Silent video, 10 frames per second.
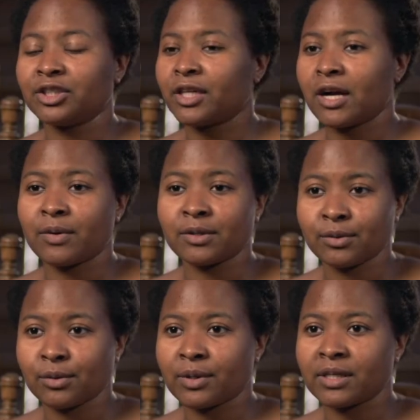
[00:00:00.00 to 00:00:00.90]
share our
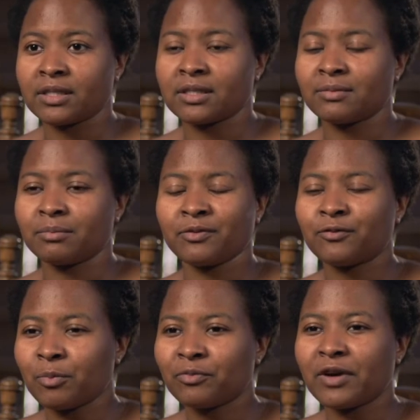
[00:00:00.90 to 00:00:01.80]
stories,
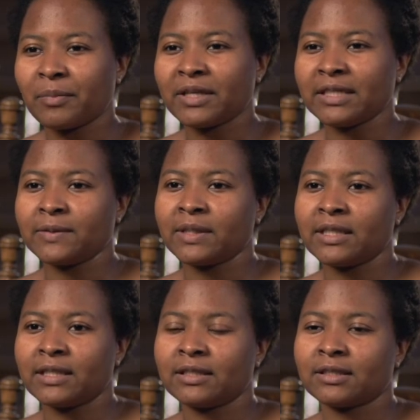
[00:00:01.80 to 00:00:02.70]
form family,
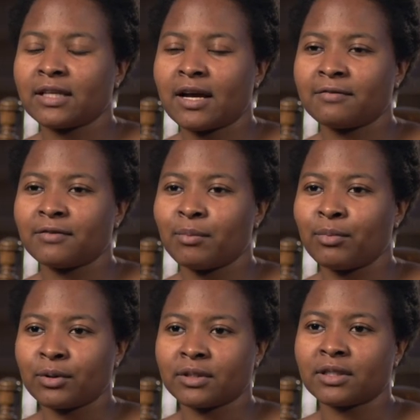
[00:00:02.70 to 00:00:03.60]
really, just have a
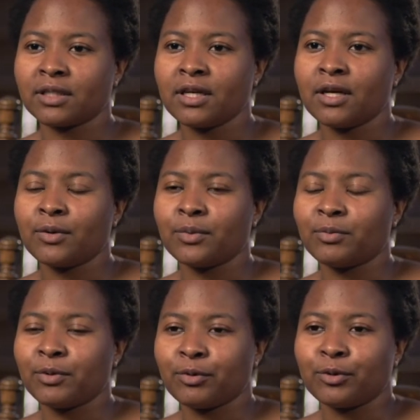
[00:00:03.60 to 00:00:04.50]
bond with
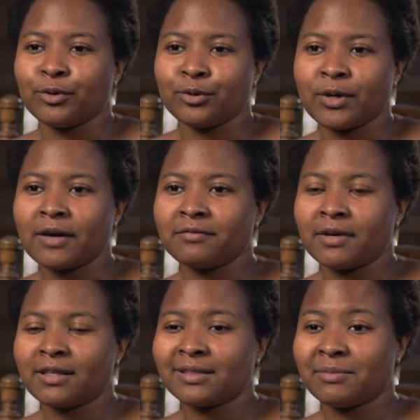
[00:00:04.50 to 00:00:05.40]
people who you have
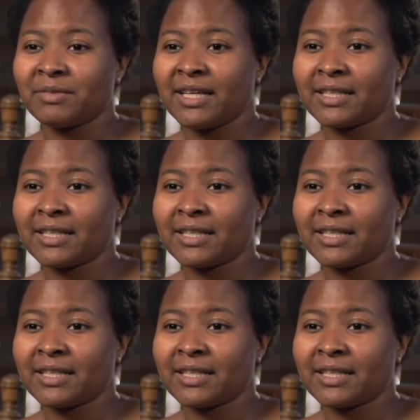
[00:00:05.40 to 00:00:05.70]
similar